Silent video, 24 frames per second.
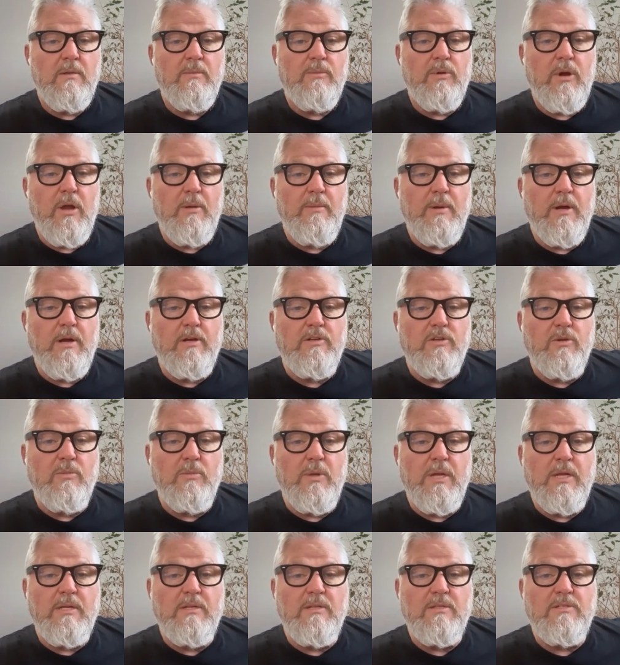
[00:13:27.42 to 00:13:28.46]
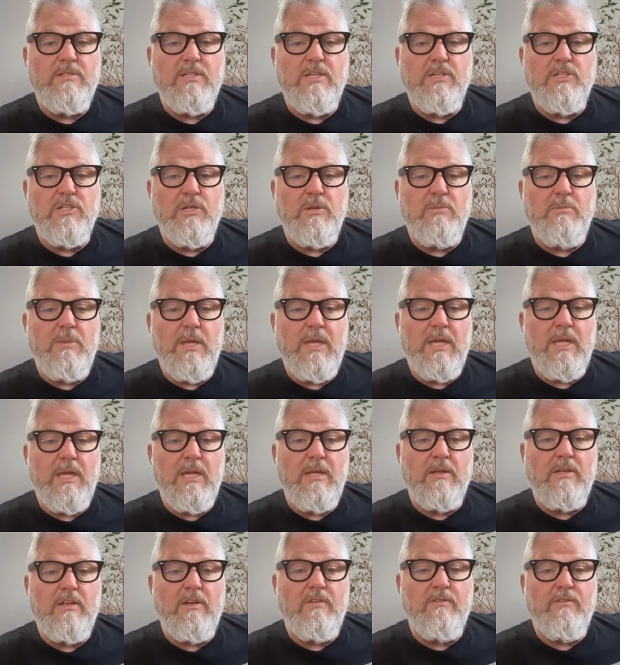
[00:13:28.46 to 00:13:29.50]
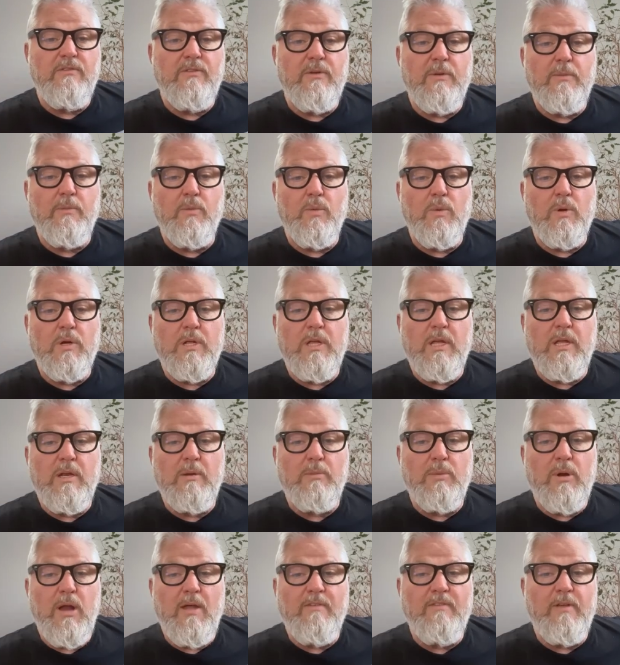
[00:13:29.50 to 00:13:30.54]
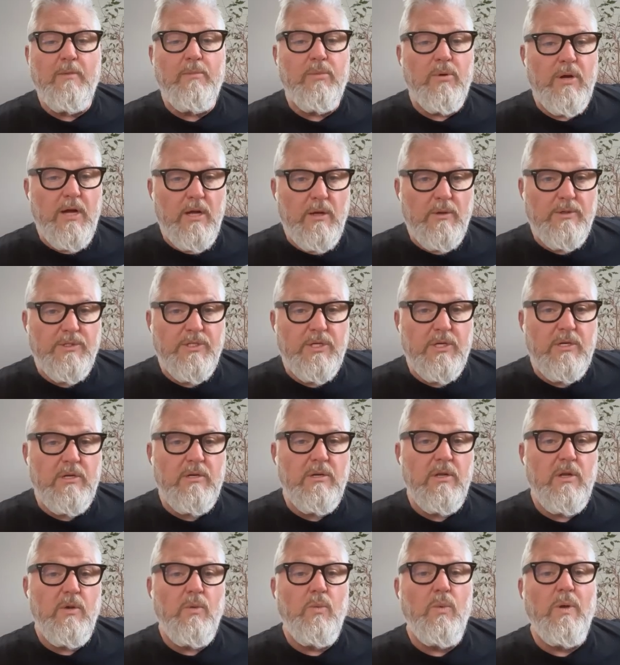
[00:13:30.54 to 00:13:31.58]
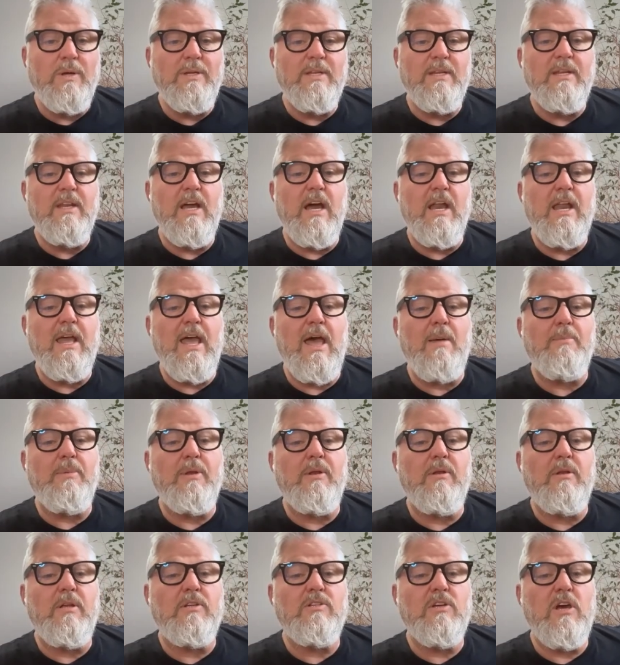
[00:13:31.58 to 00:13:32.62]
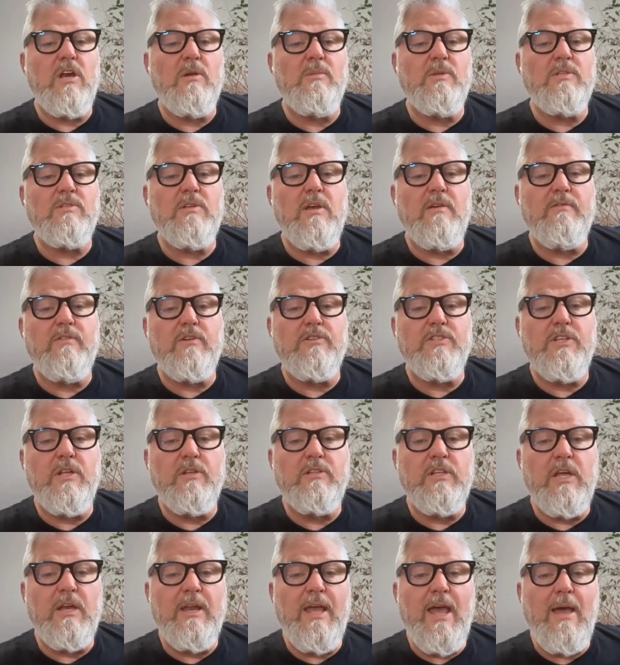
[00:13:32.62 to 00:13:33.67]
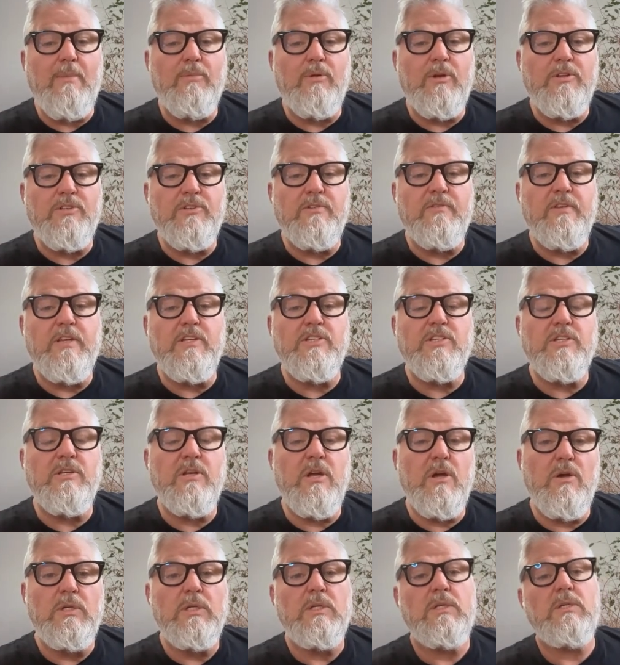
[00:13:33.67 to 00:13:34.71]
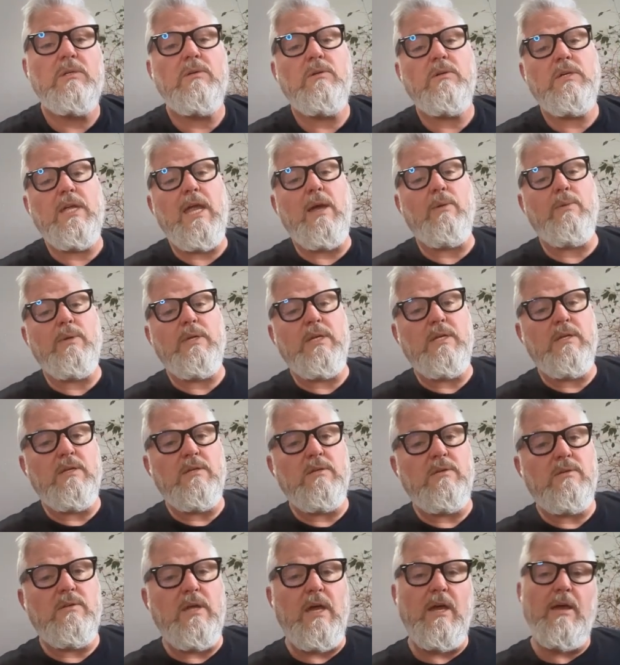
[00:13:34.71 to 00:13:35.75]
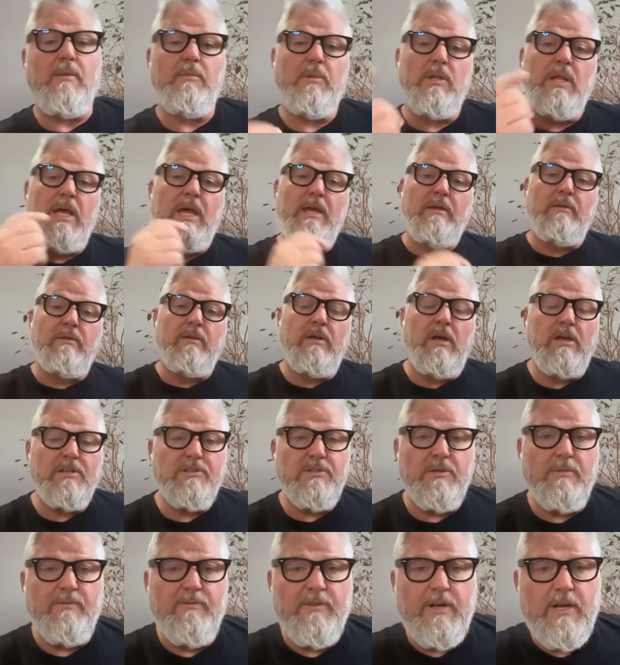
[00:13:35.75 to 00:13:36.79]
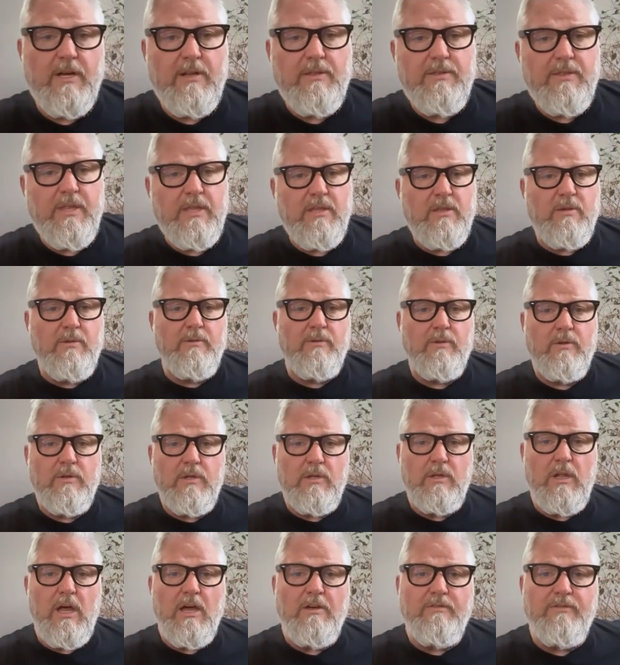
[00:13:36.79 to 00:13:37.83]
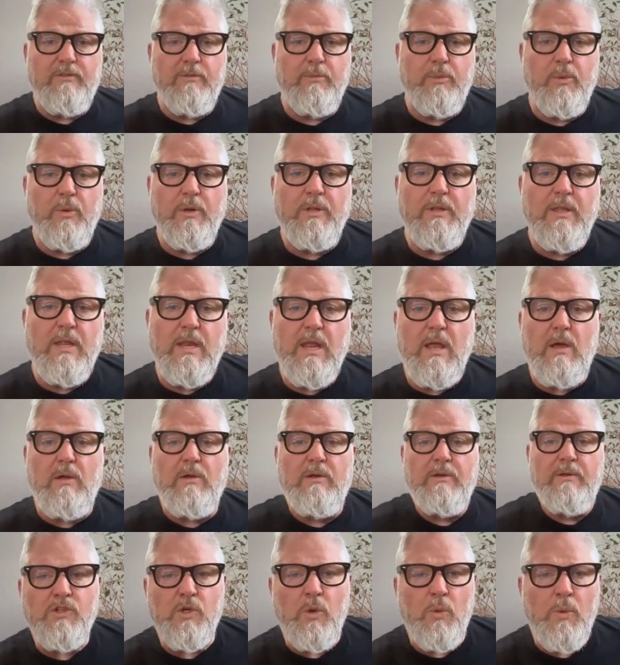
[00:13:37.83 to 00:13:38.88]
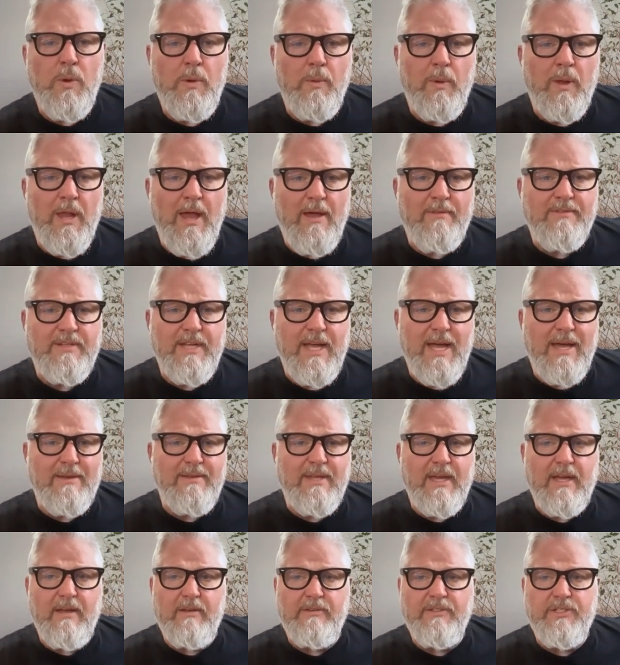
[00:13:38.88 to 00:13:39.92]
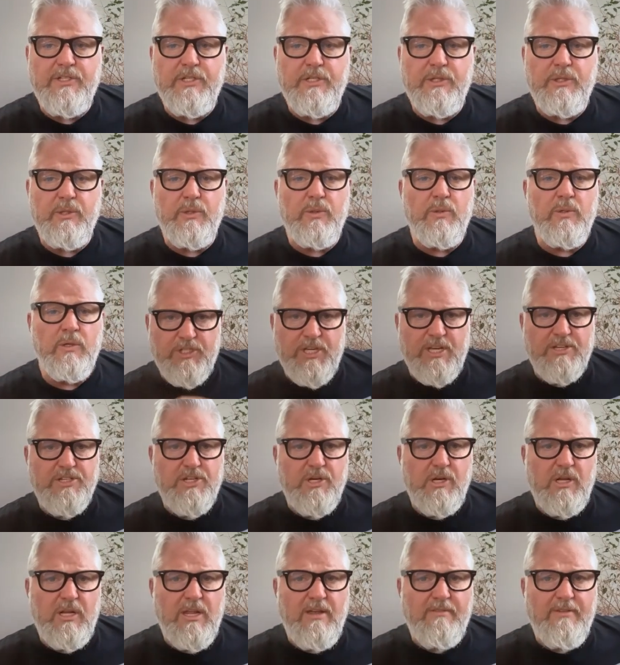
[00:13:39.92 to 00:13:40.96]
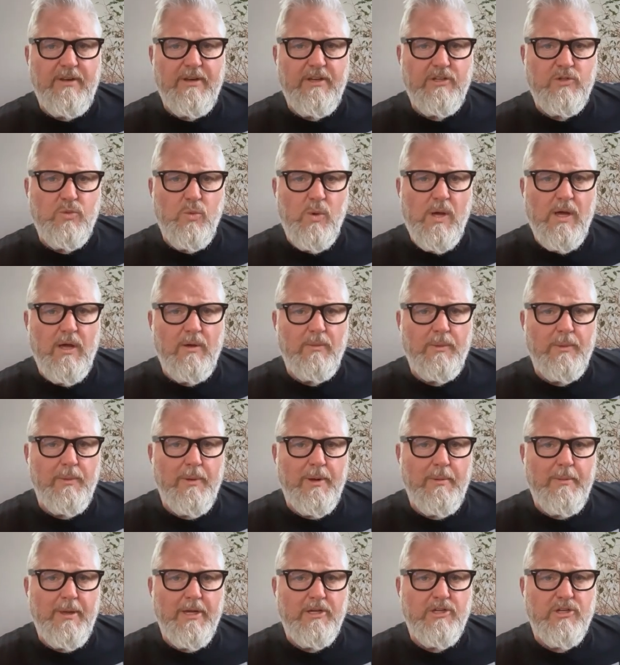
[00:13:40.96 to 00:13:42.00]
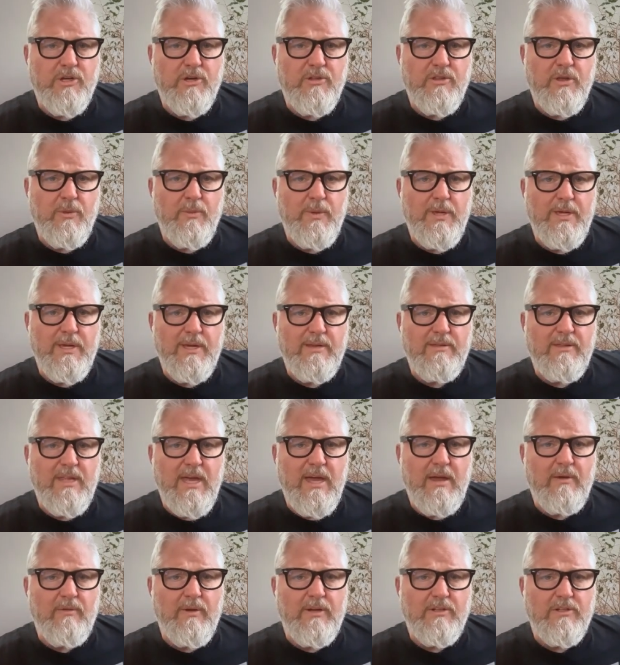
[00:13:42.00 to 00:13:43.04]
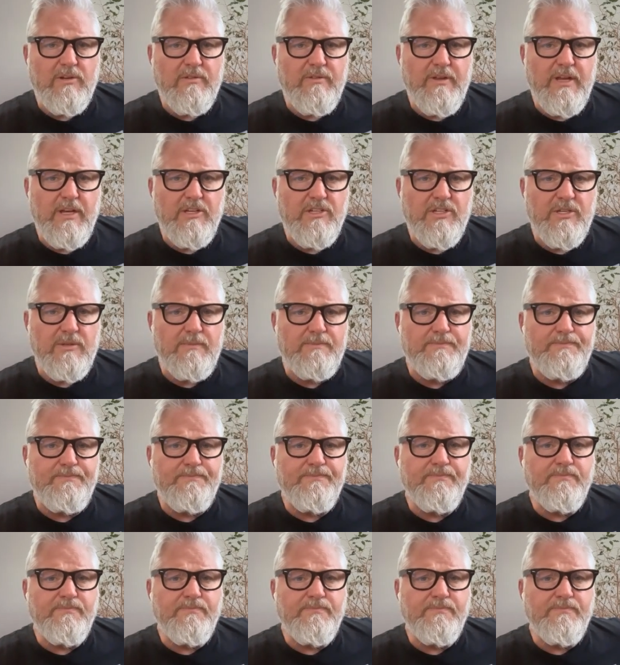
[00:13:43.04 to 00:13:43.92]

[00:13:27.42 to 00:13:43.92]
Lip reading: Primary domain decision made, confirmed working in a private browser. What did not happen? Atonimus.vercel.app reservation. Yeah, we need to do that. I'm glad. Awesome. Thank you, Claude, for pointing that out. So we will have to add that to session 11 as well. We want to make sure that we get that reservation.